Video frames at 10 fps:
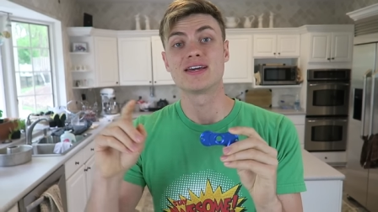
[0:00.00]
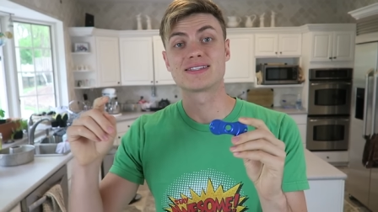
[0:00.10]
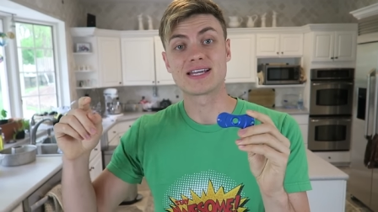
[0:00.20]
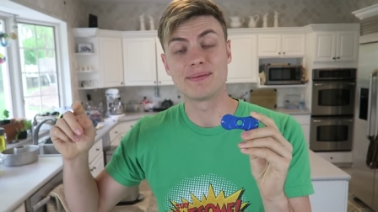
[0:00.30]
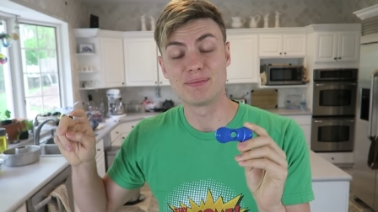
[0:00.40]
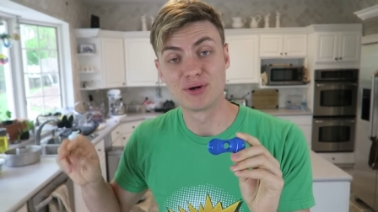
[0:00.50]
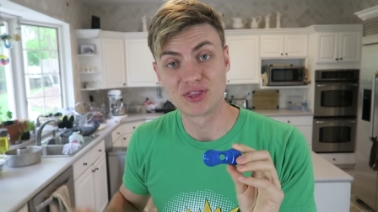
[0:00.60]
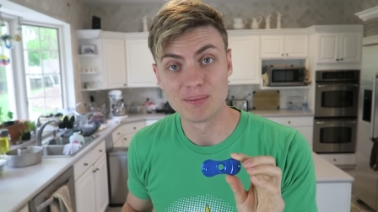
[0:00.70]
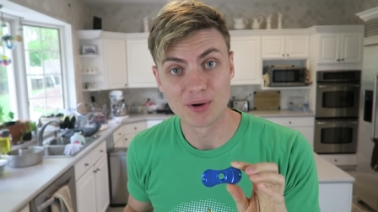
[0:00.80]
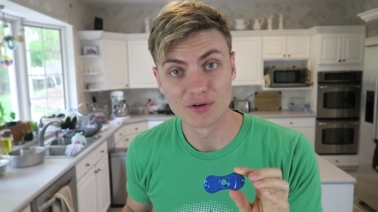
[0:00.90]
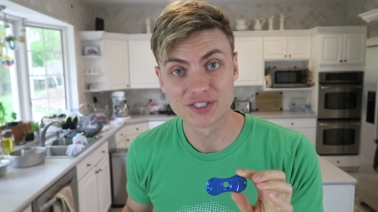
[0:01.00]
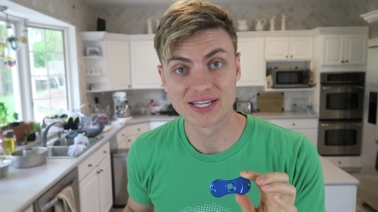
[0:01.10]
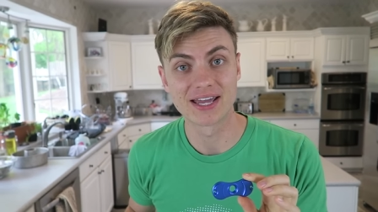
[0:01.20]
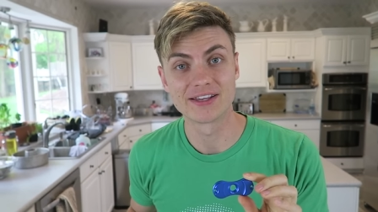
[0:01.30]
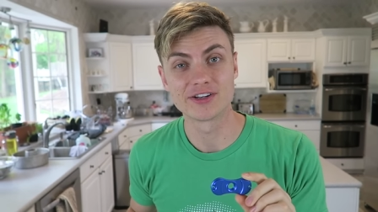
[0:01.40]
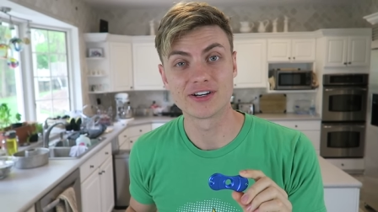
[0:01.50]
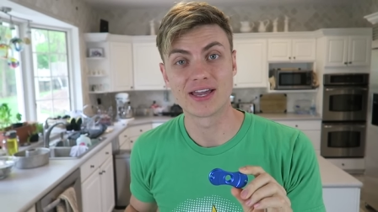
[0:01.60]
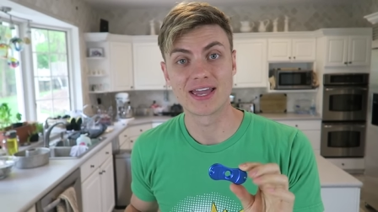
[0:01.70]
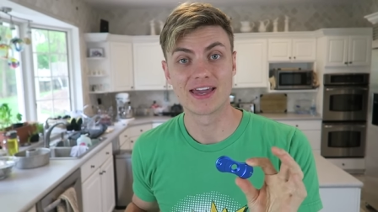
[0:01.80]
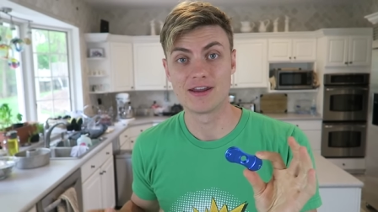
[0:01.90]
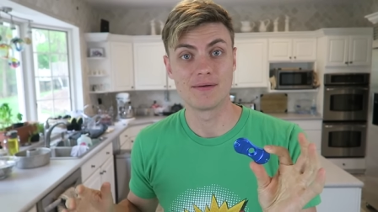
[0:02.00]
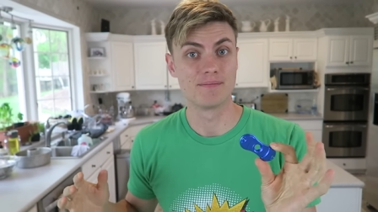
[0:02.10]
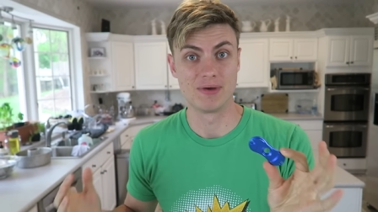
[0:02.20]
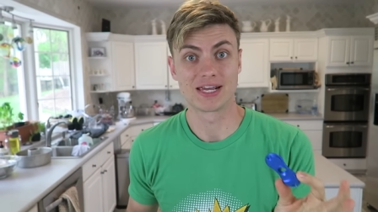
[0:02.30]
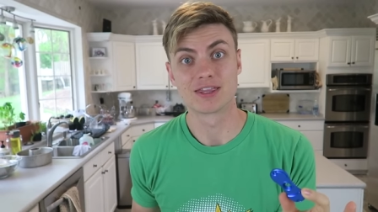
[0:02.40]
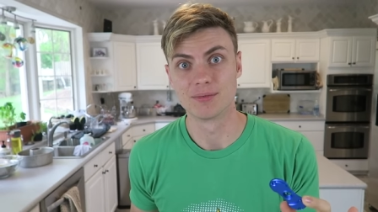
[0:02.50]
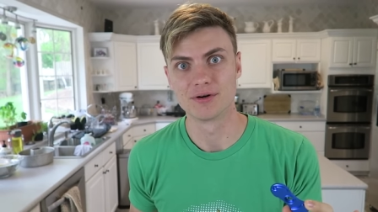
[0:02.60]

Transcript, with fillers: it's time to put the mold together and make the